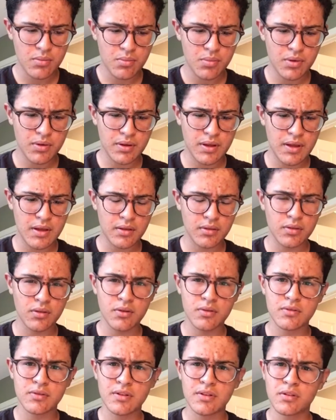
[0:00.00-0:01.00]
but like
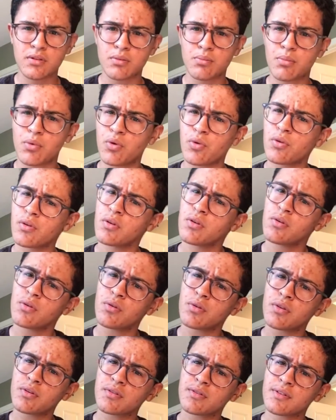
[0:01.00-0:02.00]
there's either more
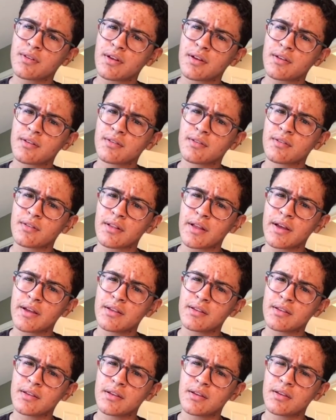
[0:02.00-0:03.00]
or it's like
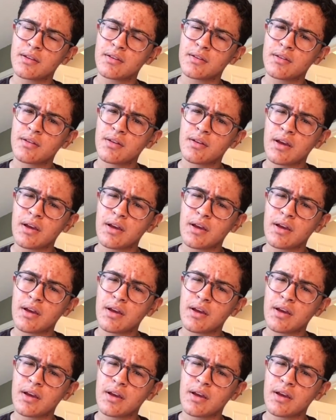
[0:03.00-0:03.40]
slightly,